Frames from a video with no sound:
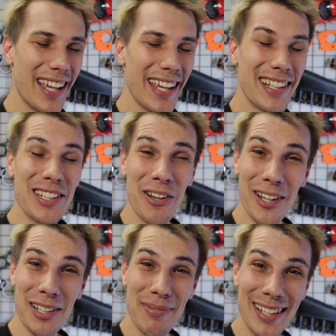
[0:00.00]
It's
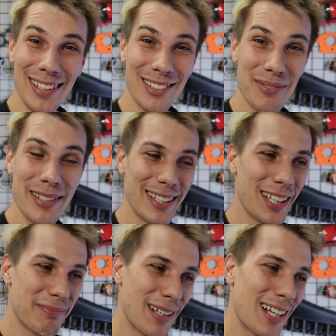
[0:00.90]
hurting me a little bit,
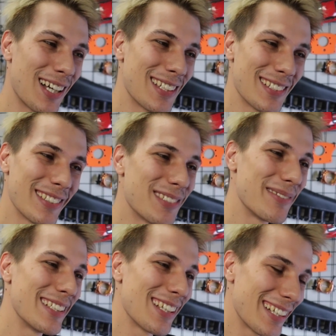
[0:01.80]
like my heart's a little
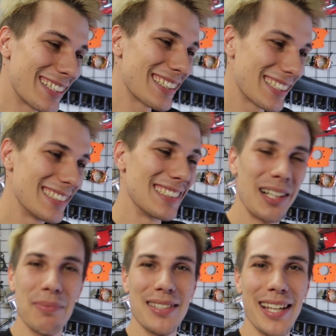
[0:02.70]
bit like
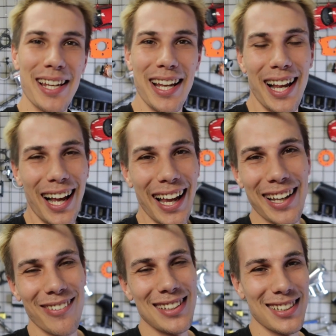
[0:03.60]
upset.
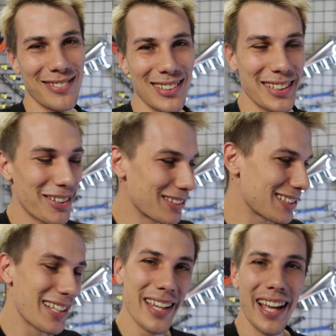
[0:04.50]
Anyways, I don't really know what to
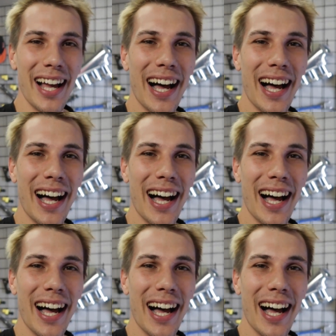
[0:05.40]
say.